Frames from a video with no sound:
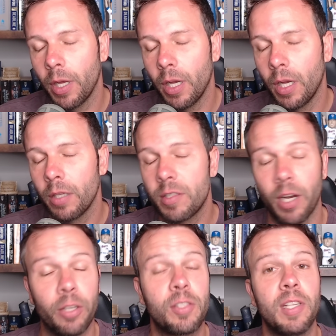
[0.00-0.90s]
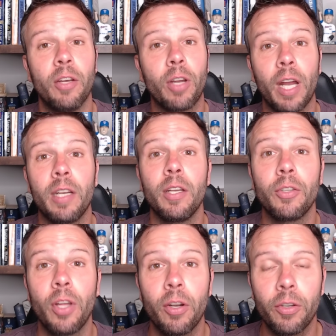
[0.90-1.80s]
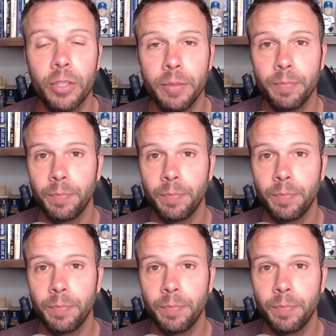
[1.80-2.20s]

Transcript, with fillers: Uh, Terence Steele got a deal done early.